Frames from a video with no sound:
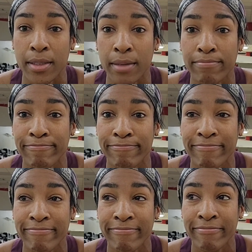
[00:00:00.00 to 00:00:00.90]
said,
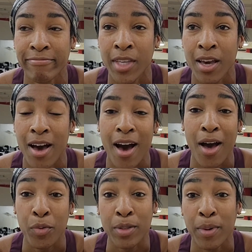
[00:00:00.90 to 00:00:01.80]

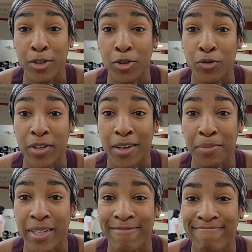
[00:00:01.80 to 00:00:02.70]
I was about to do a full out, but